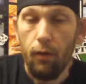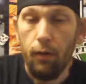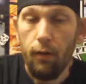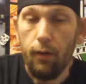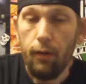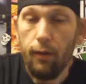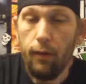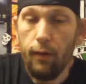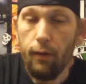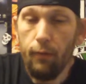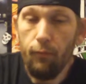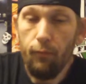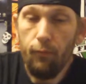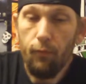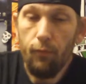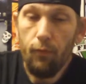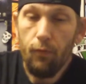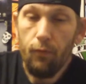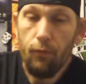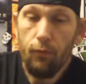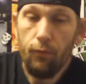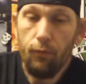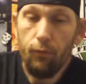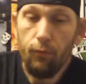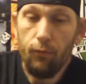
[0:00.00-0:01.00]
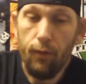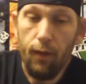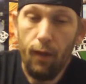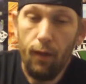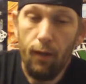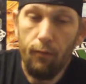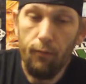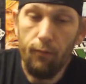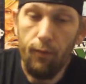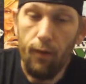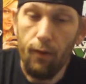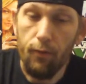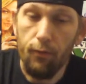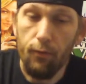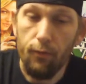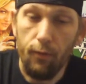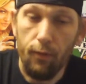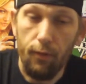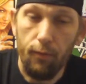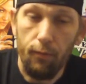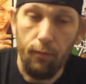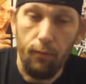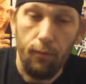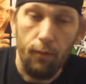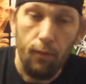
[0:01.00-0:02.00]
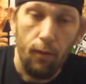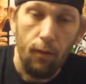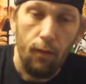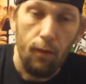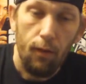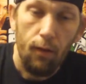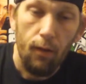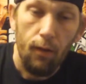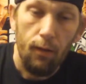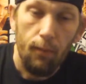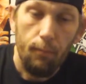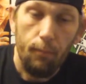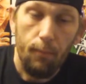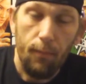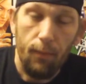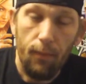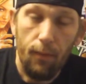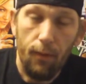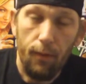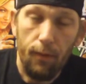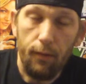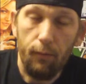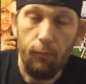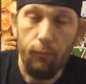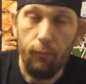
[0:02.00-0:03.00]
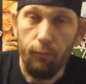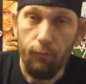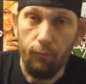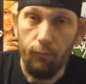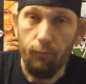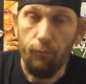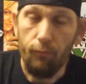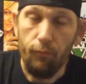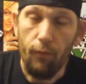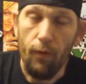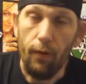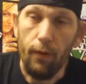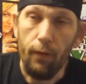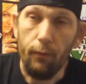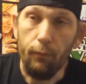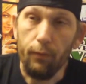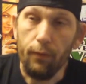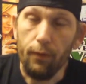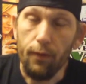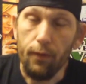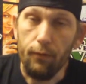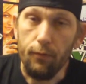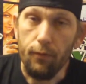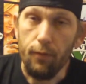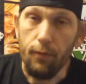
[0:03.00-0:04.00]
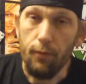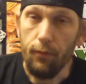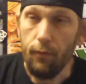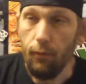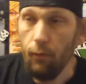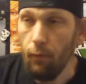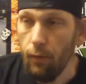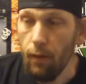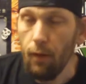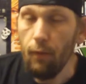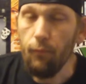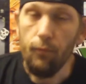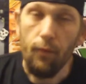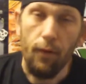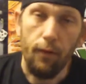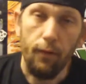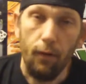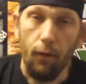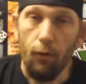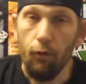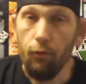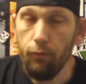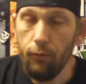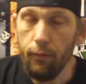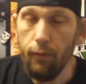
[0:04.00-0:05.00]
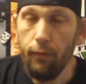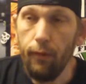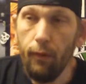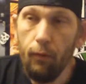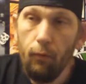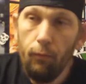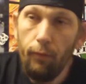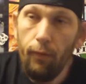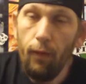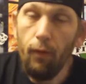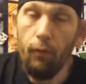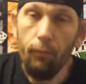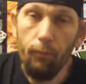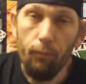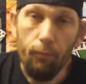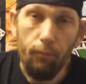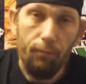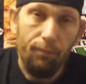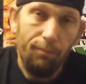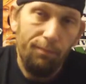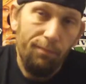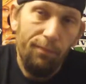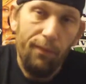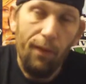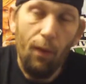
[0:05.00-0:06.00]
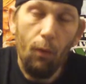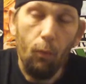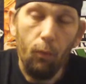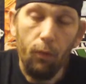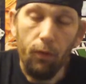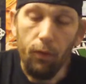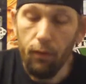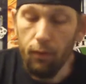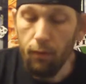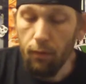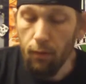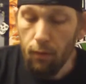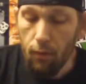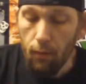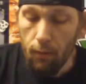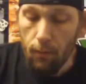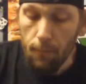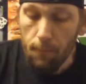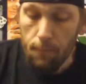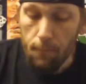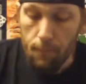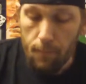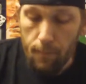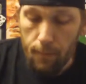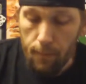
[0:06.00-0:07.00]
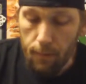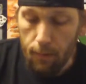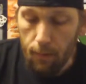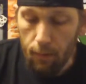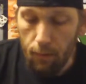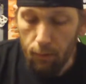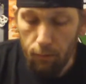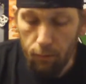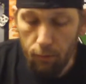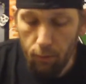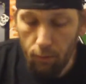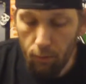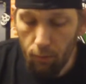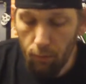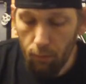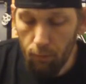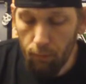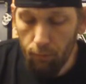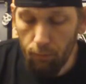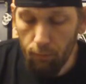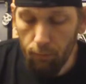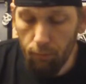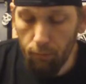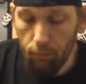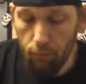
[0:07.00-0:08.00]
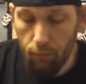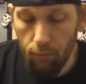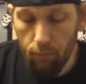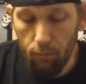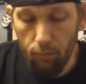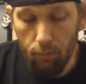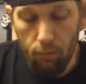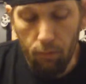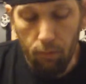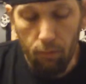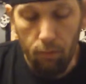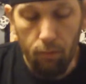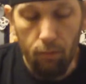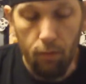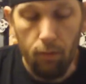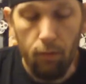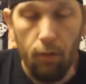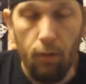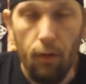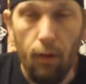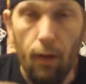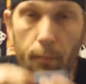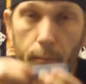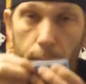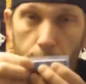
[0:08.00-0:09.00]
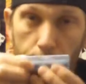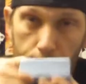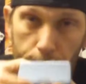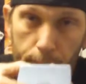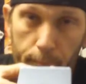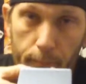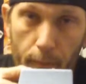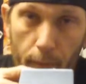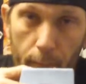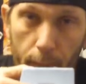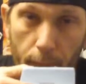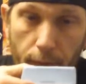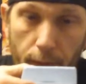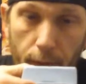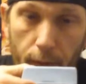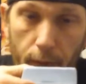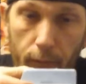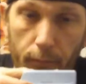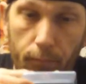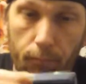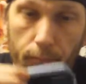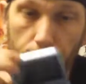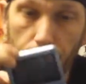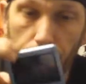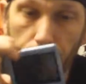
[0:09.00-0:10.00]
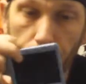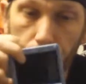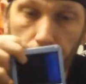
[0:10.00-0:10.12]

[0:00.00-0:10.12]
He at first was kind of hesitant, but then he finally relented and said, "Okay, $5, that'll work." So I picked it up.